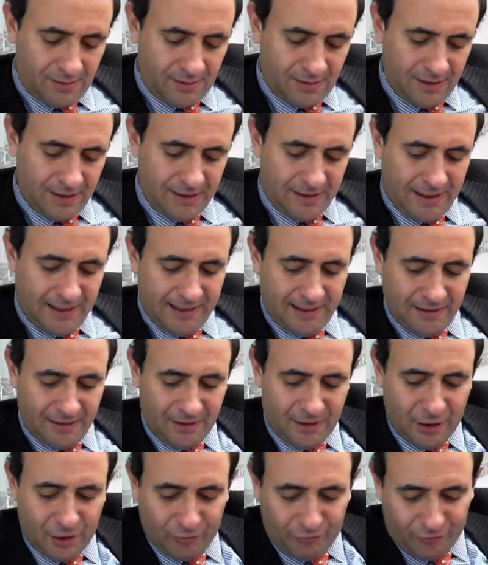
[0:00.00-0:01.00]
All right, I'll
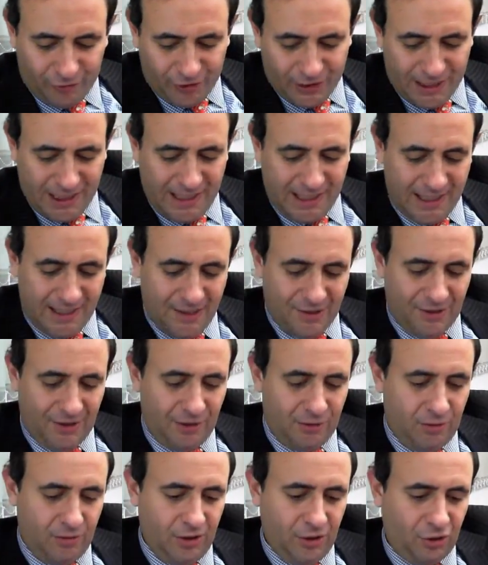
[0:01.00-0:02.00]
go for an easy
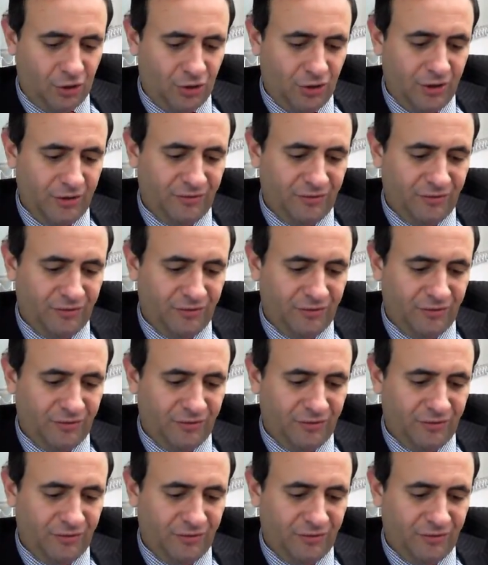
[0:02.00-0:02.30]
question.